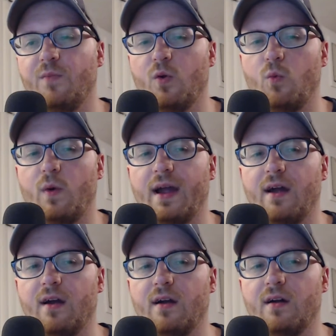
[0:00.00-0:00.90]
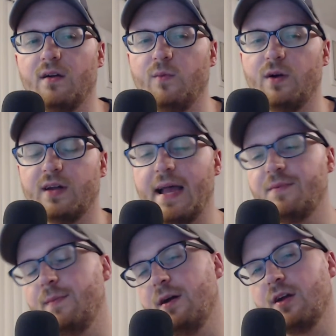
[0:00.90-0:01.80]
where
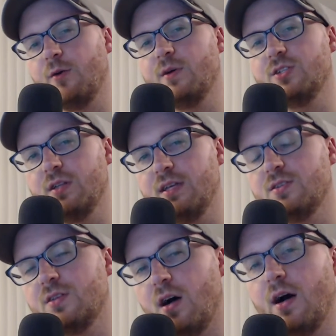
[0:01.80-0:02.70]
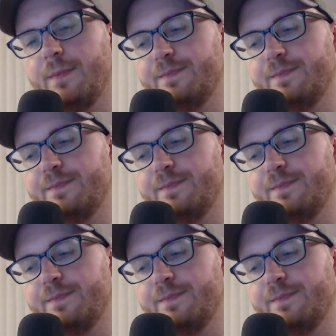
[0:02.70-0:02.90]
Captain America originally saw